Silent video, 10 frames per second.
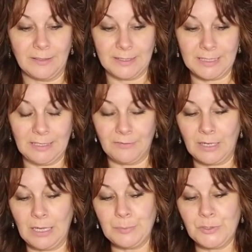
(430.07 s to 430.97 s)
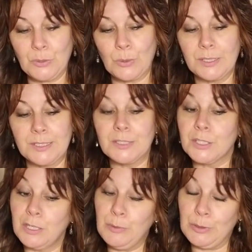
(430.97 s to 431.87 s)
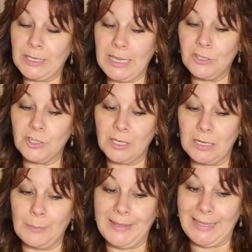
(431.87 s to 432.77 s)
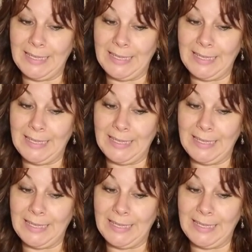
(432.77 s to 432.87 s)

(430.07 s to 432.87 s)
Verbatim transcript: the Ten of Cups, or is this communication coming